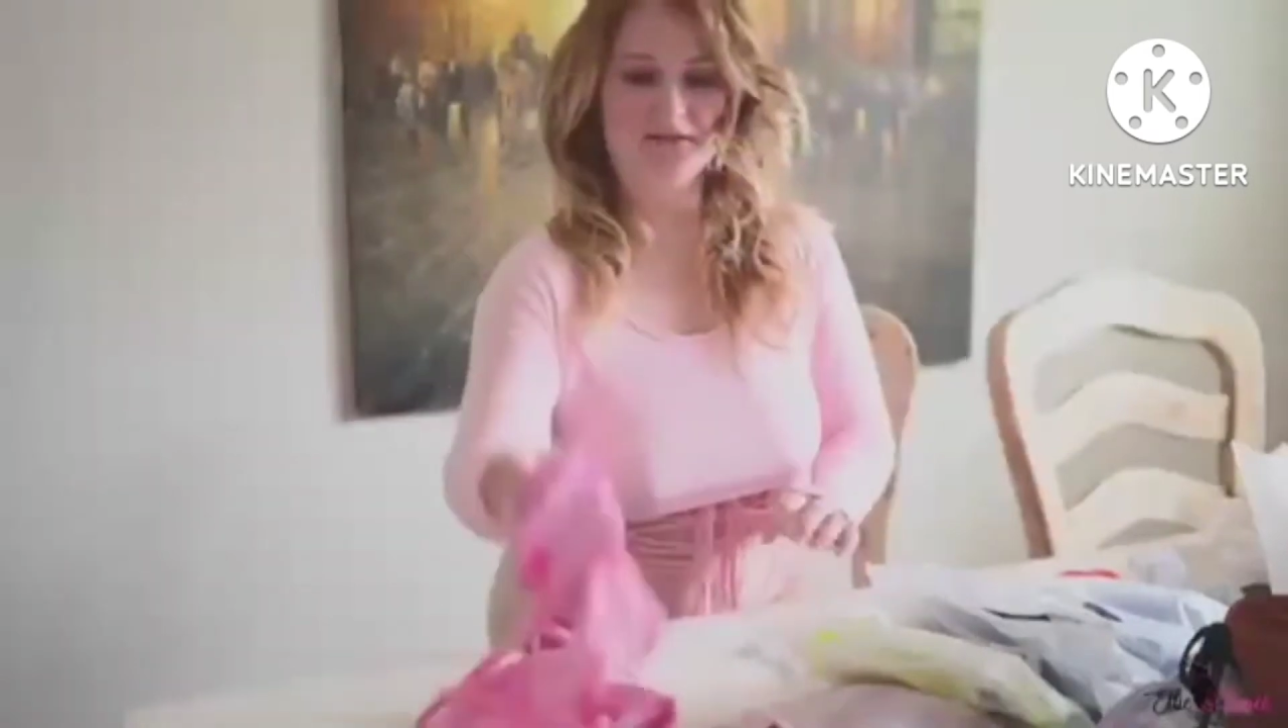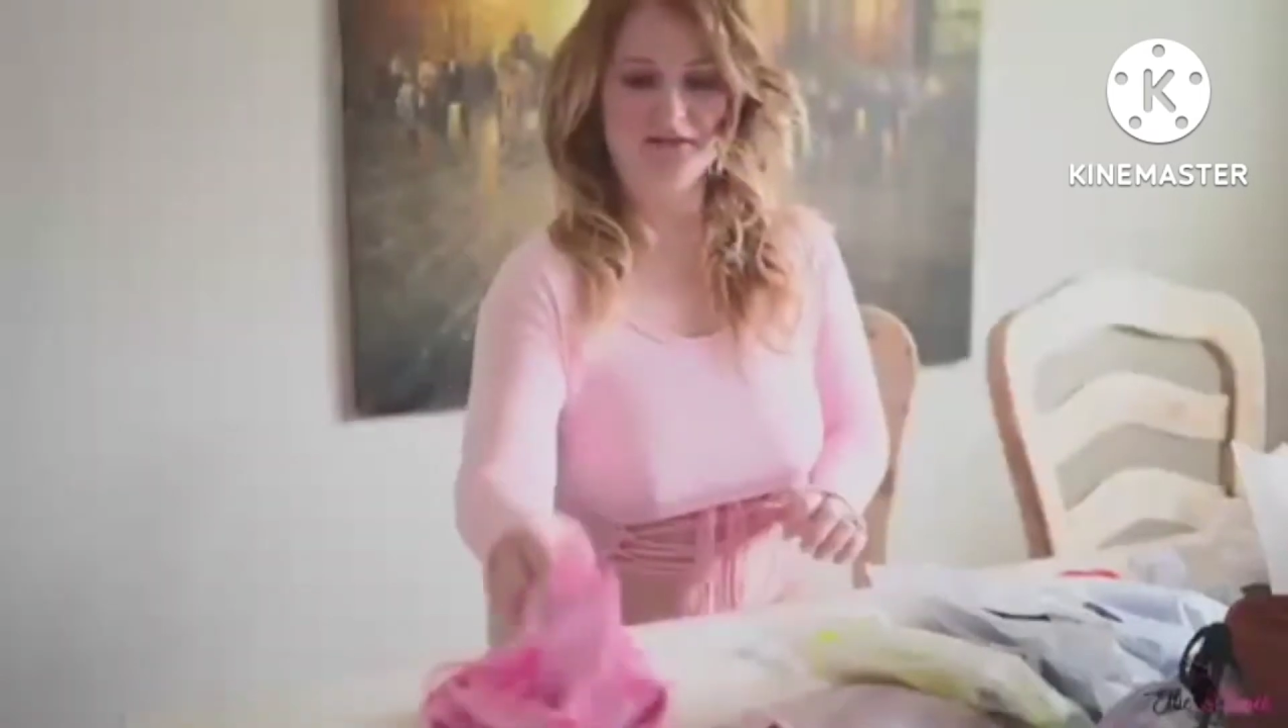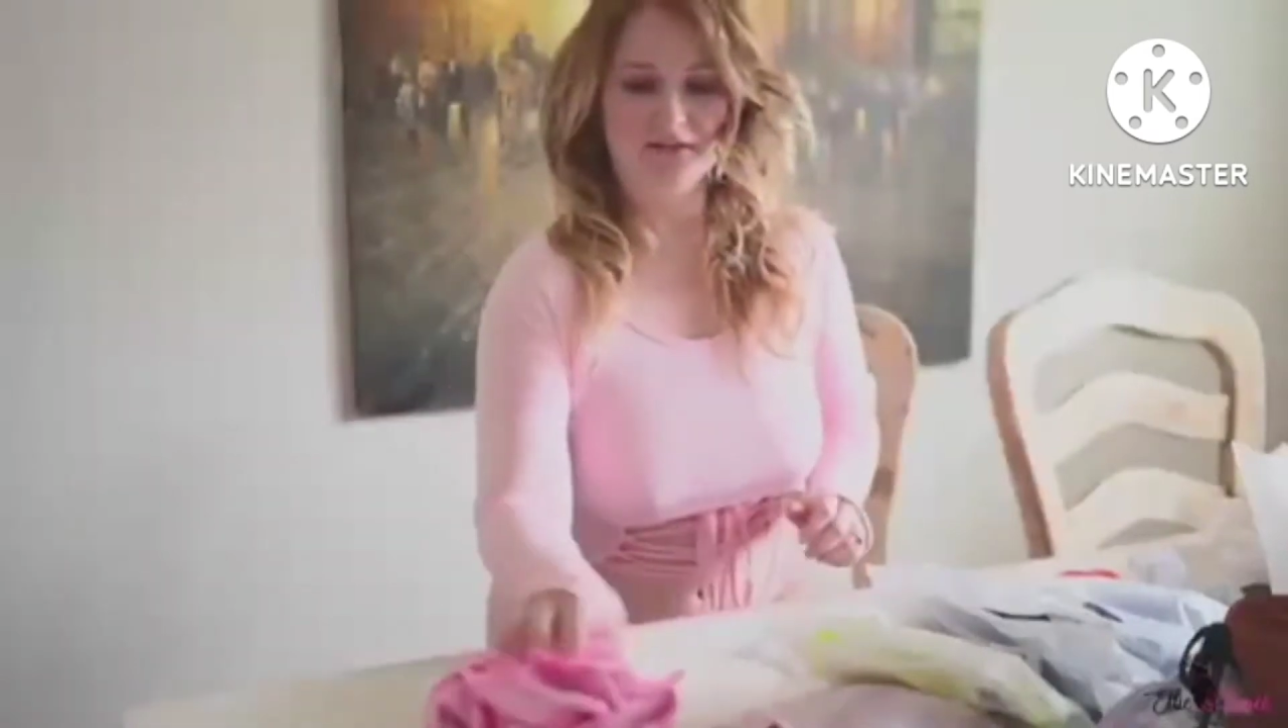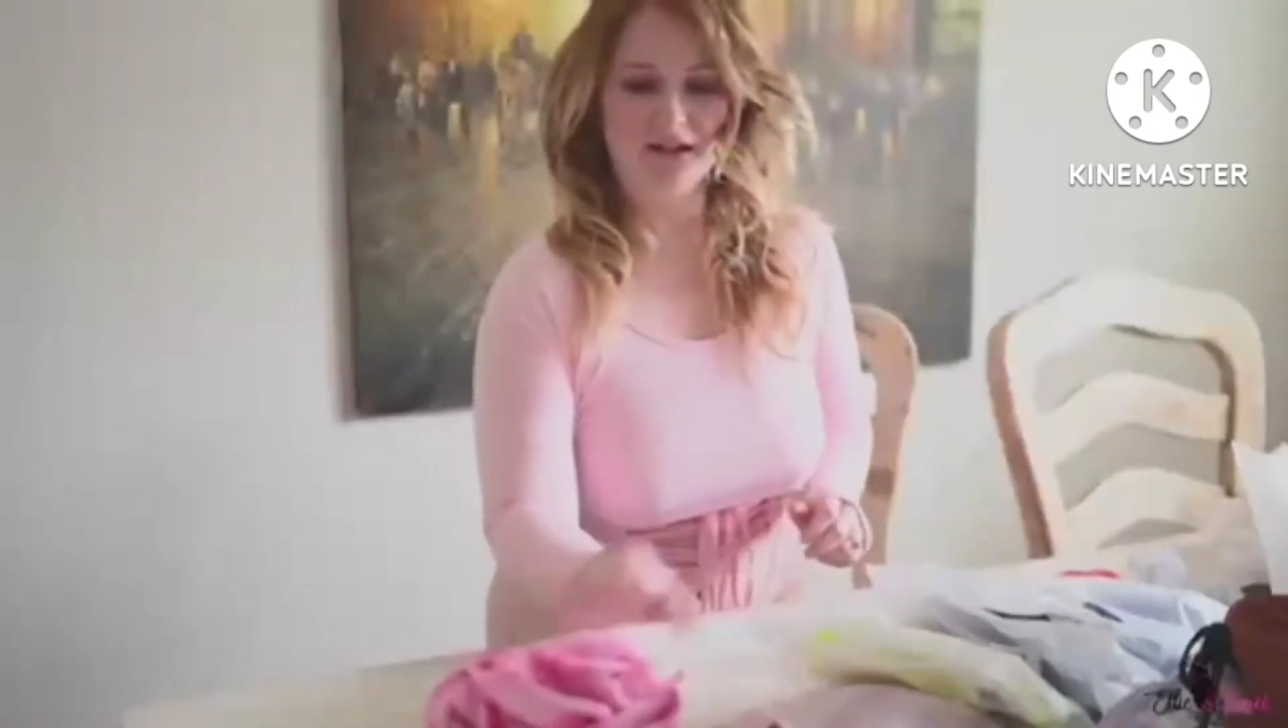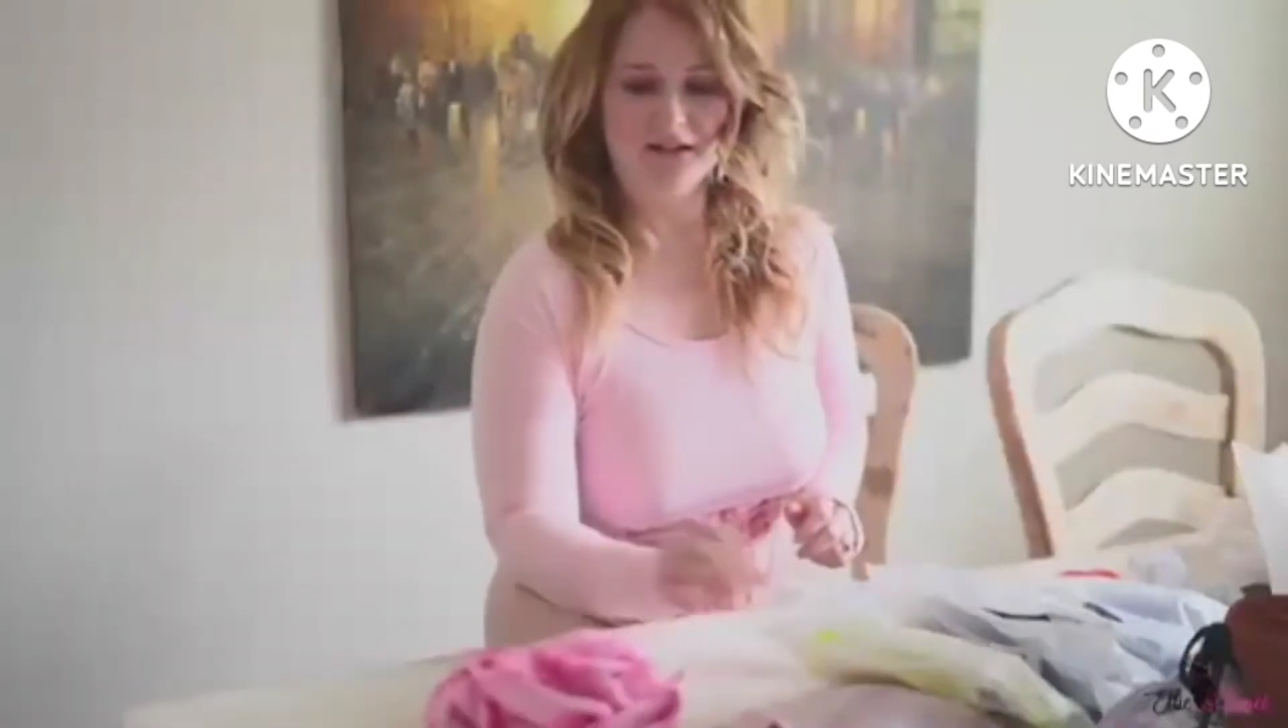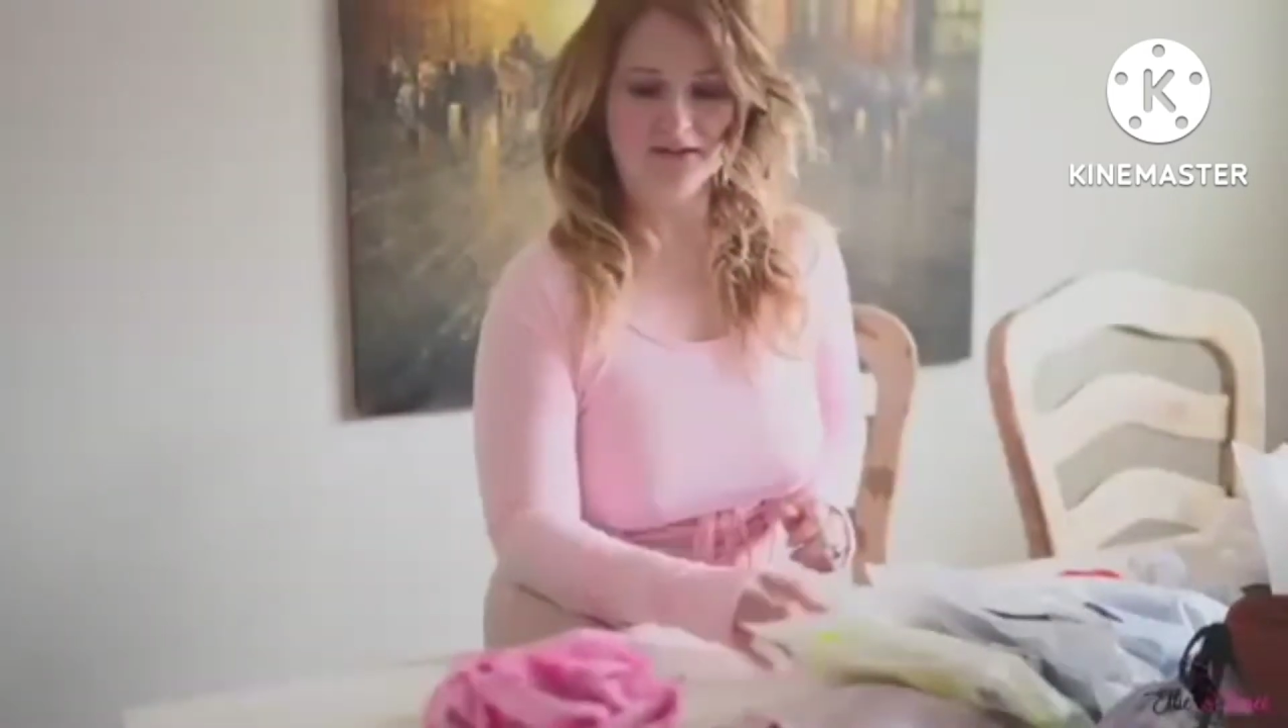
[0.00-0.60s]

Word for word: trying on